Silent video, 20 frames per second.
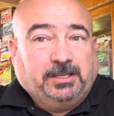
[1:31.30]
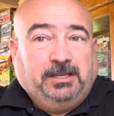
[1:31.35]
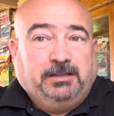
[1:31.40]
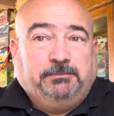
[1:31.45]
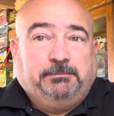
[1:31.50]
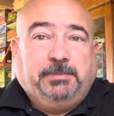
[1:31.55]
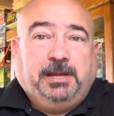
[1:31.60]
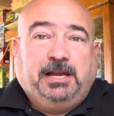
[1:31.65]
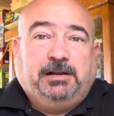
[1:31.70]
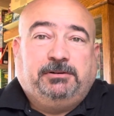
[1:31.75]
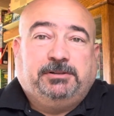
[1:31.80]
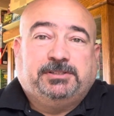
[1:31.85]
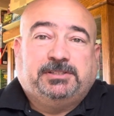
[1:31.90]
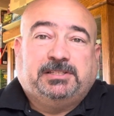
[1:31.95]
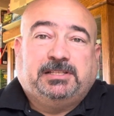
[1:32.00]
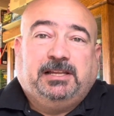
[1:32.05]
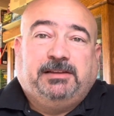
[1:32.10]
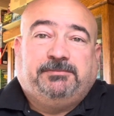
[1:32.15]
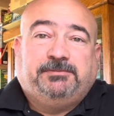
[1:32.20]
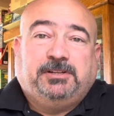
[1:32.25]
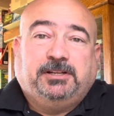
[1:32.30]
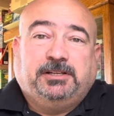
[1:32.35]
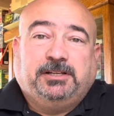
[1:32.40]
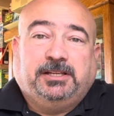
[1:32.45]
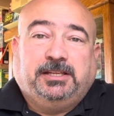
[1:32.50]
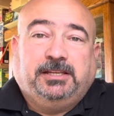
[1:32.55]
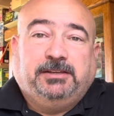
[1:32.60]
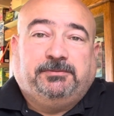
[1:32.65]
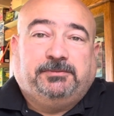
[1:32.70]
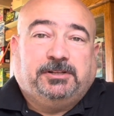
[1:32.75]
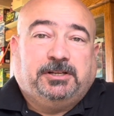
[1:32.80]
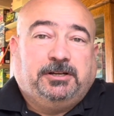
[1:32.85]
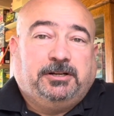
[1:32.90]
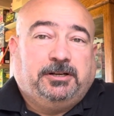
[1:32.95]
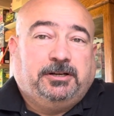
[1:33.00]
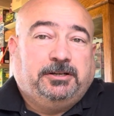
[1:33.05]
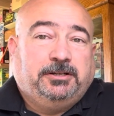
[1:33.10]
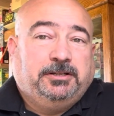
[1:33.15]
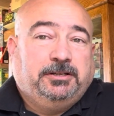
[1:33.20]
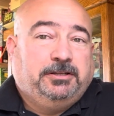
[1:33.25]
balance left on a gift
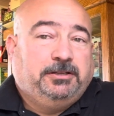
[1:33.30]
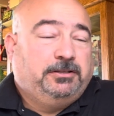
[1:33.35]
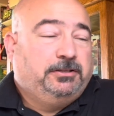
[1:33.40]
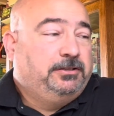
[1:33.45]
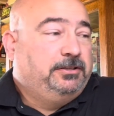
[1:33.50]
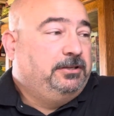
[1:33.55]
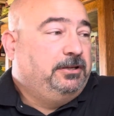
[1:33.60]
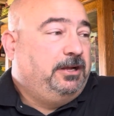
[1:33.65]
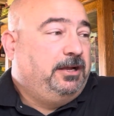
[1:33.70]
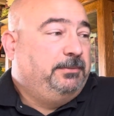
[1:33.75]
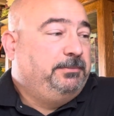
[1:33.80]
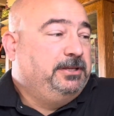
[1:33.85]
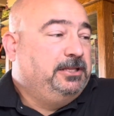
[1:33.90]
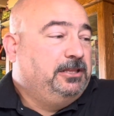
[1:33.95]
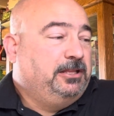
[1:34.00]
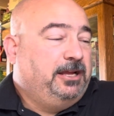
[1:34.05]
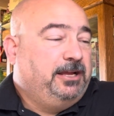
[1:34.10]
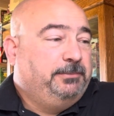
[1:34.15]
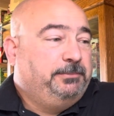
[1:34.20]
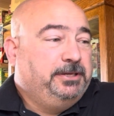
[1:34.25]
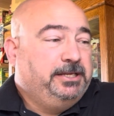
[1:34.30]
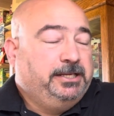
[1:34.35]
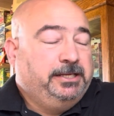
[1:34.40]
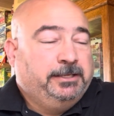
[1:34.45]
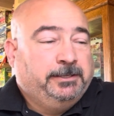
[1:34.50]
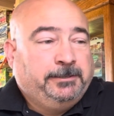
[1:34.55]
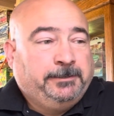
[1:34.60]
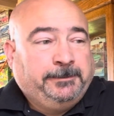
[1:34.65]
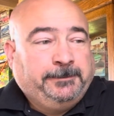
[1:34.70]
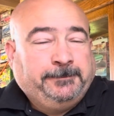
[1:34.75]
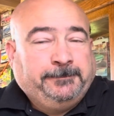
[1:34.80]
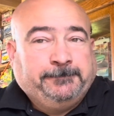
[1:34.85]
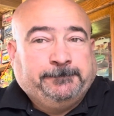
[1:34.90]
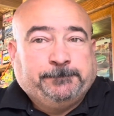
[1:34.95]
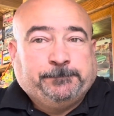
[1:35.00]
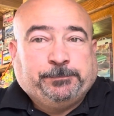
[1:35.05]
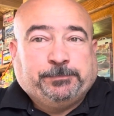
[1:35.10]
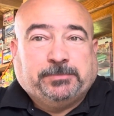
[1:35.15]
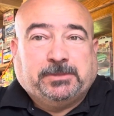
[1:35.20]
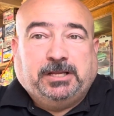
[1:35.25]
card. Hobby Lobby.
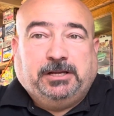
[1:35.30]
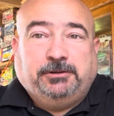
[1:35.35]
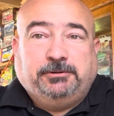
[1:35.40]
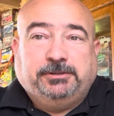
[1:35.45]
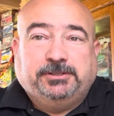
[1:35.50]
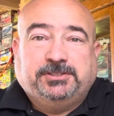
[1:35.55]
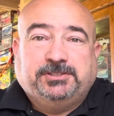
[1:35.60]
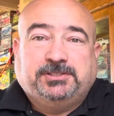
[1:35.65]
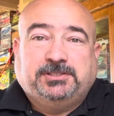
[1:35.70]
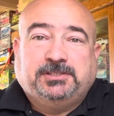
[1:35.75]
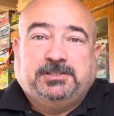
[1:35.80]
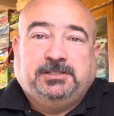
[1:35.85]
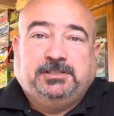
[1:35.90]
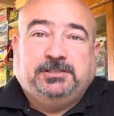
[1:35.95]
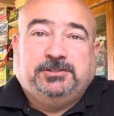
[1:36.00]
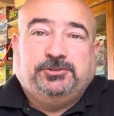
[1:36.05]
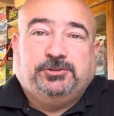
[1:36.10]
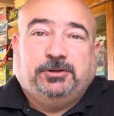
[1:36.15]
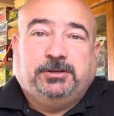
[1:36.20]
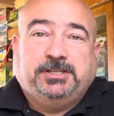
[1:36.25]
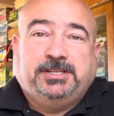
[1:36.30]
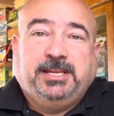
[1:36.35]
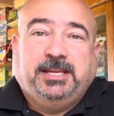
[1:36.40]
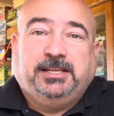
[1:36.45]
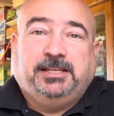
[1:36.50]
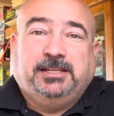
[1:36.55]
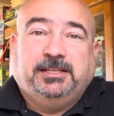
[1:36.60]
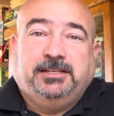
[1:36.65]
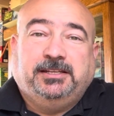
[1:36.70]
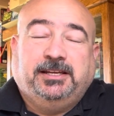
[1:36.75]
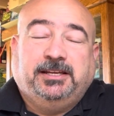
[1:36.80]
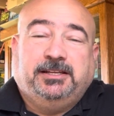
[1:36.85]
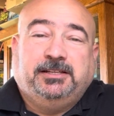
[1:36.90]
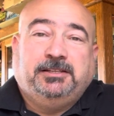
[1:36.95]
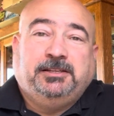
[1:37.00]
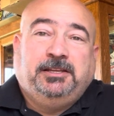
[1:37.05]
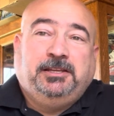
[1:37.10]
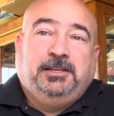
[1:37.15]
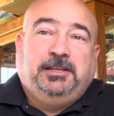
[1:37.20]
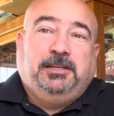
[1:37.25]
Always enjoy taking
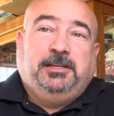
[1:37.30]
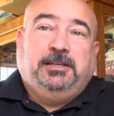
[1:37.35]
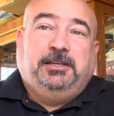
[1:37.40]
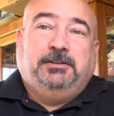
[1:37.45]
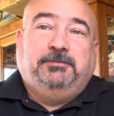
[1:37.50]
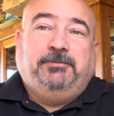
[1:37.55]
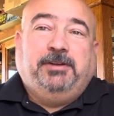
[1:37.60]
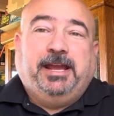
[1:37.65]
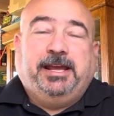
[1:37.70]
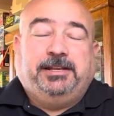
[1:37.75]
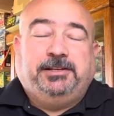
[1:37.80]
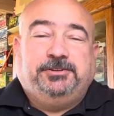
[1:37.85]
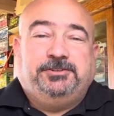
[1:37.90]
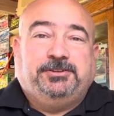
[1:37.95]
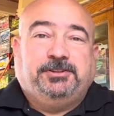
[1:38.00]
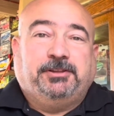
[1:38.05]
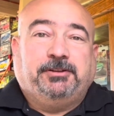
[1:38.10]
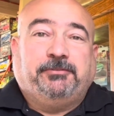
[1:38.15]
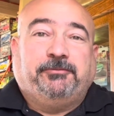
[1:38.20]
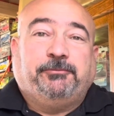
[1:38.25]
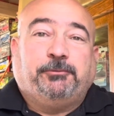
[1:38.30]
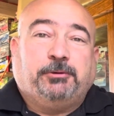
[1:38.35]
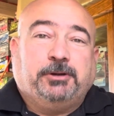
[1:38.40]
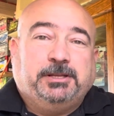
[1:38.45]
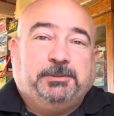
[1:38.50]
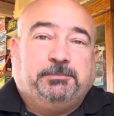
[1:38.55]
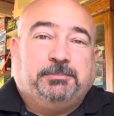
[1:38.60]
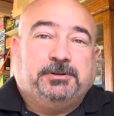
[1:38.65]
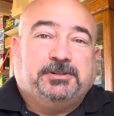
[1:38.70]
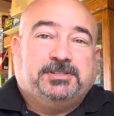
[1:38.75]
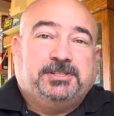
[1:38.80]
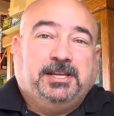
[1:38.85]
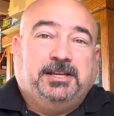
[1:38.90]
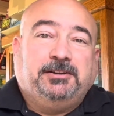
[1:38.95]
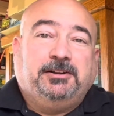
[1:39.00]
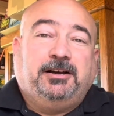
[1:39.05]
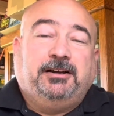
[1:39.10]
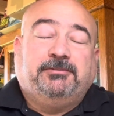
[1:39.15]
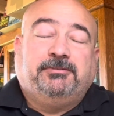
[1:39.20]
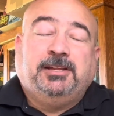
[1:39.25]
advantage of their 40%
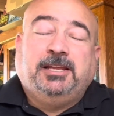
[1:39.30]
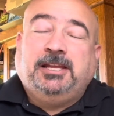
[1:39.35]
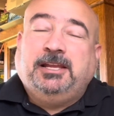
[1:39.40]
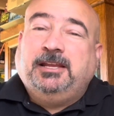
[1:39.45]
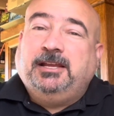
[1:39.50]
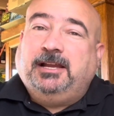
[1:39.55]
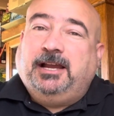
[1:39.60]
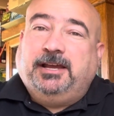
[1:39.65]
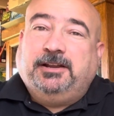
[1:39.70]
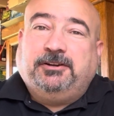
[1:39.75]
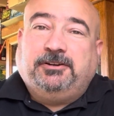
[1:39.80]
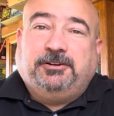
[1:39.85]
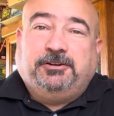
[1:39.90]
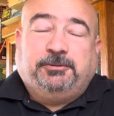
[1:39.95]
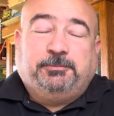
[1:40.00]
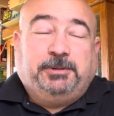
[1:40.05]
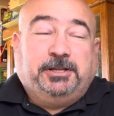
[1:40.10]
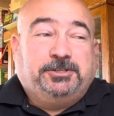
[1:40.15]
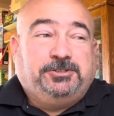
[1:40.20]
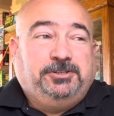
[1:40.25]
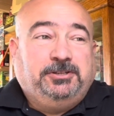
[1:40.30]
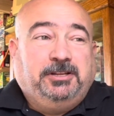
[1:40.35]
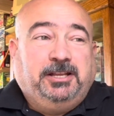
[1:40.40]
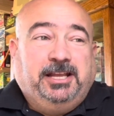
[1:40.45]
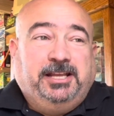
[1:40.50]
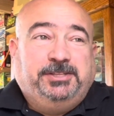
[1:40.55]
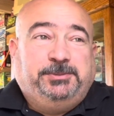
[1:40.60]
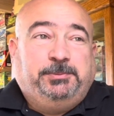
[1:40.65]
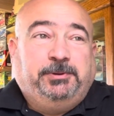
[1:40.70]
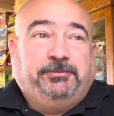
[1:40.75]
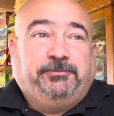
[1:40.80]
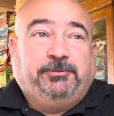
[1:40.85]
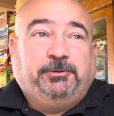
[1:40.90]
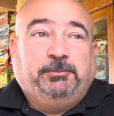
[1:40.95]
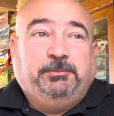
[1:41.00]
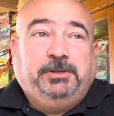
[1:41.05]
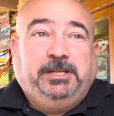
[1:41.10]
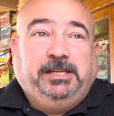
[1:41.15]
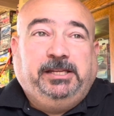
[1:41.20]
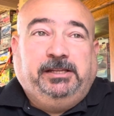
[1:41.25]
off. I don't know about you guys, but for
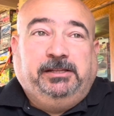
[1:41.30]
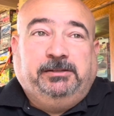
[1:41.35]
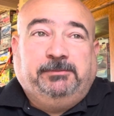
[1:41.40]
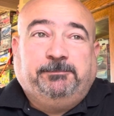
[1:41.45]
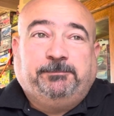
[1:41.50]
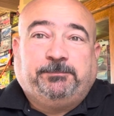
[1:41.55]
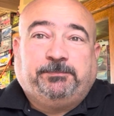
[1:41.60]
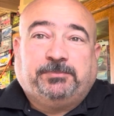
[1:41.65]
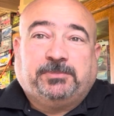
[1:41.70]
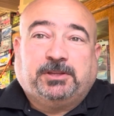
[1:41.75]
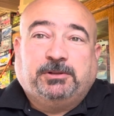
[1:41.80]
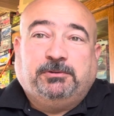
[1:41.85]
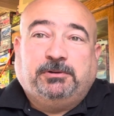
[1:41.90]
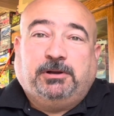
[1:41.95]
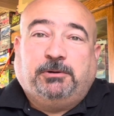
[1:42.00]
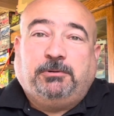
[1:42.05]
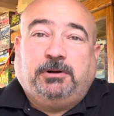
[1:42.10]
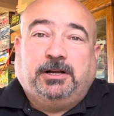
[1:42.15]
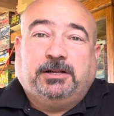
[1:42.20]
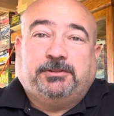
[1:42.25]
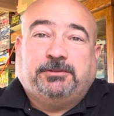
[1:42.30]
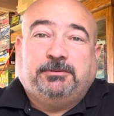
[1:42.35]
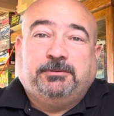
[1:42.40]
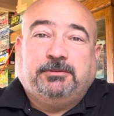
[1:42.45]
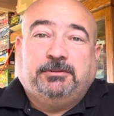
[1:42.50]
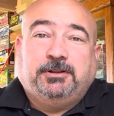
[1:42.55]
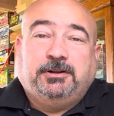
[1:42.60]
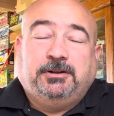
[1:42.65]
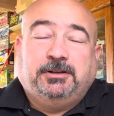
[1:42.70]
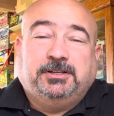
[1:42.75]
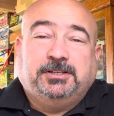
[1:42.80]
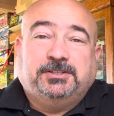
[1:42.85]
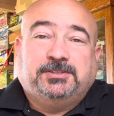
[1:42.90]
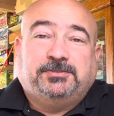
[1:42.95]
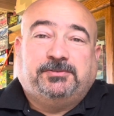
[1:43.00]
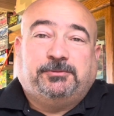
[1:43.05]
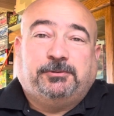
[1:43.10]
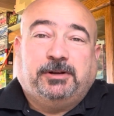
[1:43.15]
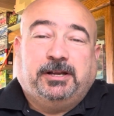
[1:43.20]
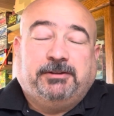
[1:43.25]
me, when I walk through there and
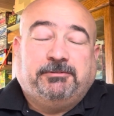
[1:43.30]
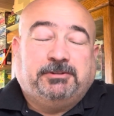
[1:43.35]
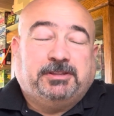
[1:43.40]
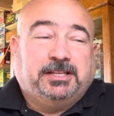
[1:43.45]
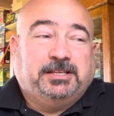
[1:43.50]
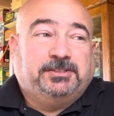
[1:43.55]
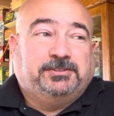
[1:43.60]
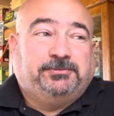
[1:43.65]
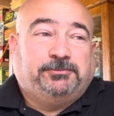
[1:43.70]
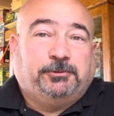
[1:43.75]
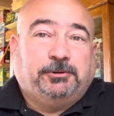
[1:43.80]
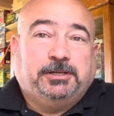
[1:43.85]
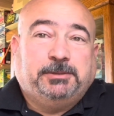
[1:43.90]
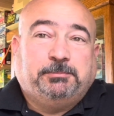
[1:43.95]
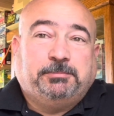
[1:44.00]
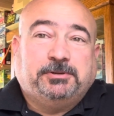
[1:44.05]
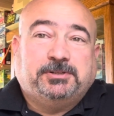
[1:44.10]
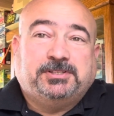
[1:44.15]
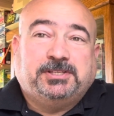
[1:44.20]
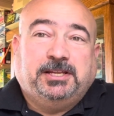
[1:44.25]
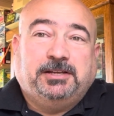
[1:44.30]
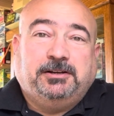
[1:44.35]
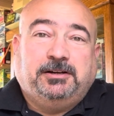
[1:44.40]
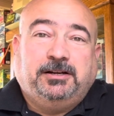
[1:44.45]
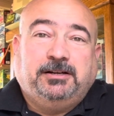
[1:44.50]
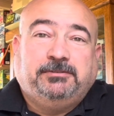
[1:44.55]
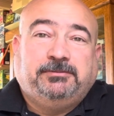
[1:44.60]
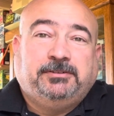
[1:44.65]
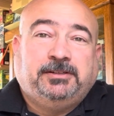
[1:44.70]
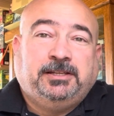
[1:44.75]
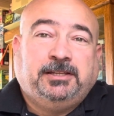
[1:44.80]
everything's 40% off,